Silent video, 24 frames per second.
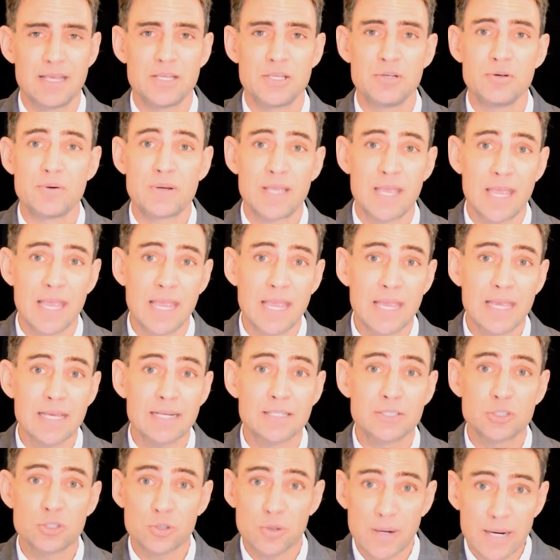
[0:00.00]
you
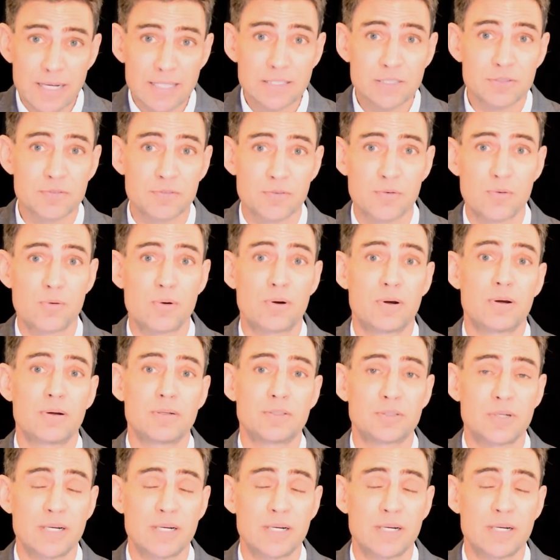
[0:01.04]
can transfer